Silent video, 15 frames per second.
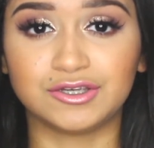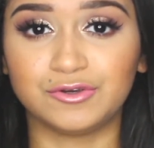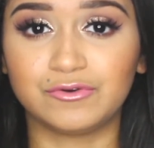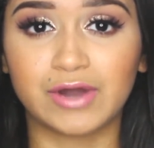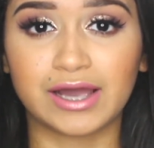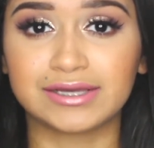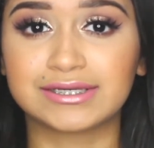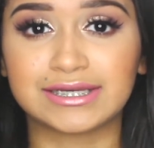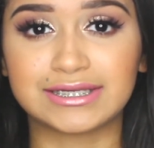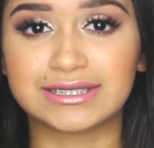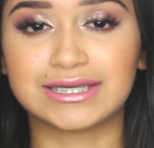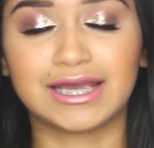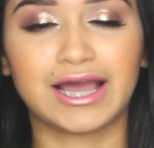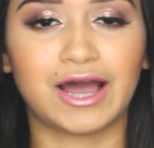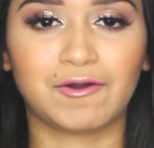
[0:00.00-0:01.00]
You guys can
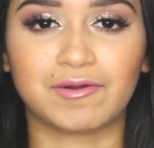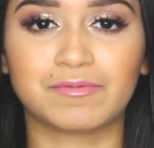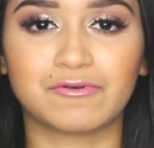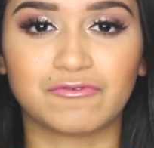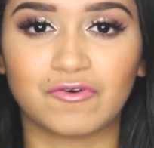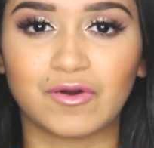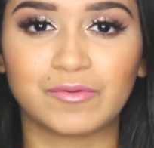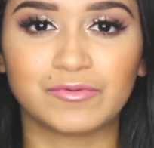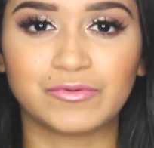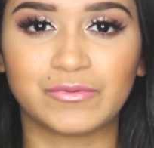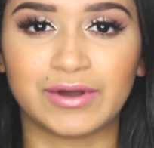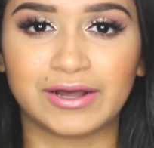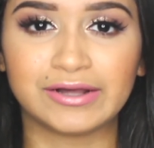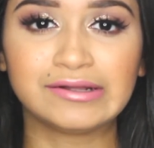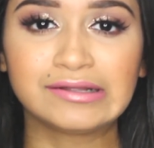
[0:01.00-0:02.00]
see how it performed
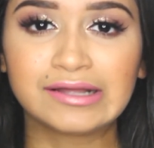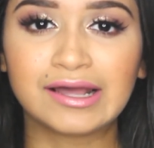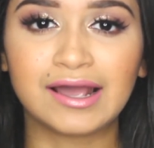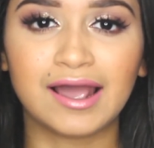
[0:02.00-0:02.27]
well,